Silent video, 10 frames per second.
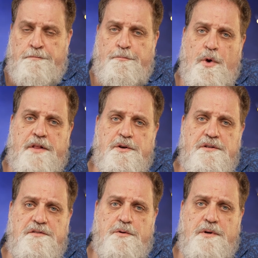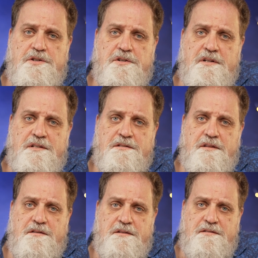One other consideration is
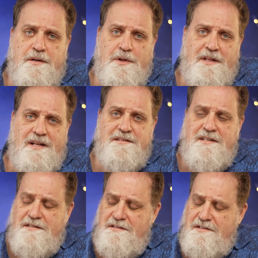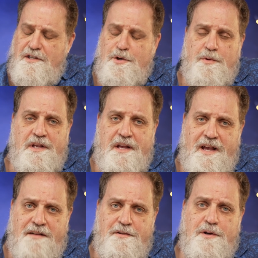that the Sigma lens is considerably
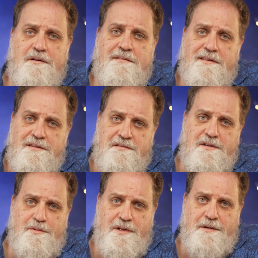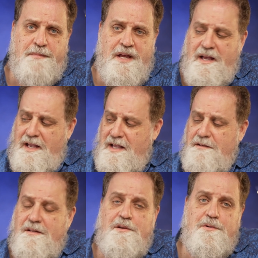heavier than the Sony,
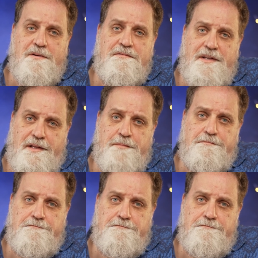and you can feel it.